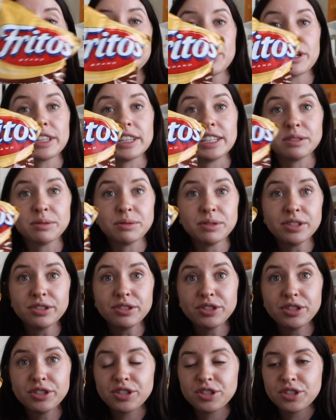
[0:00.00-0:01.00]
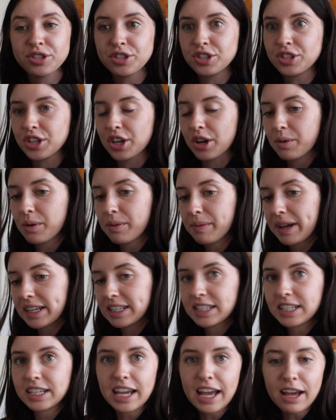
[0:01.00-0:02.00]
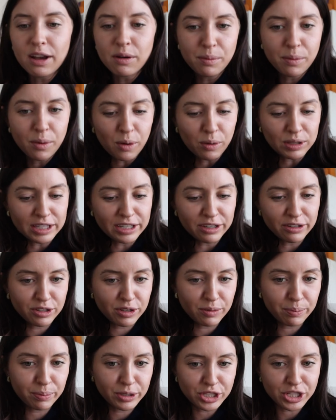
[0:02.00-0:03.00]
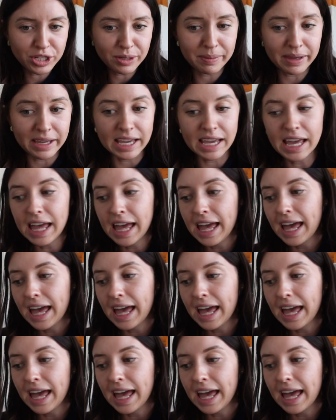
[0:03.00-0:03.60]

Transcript: I'm sorry, these ones are so amazing. Ow, Mowgli, you're just pushing me.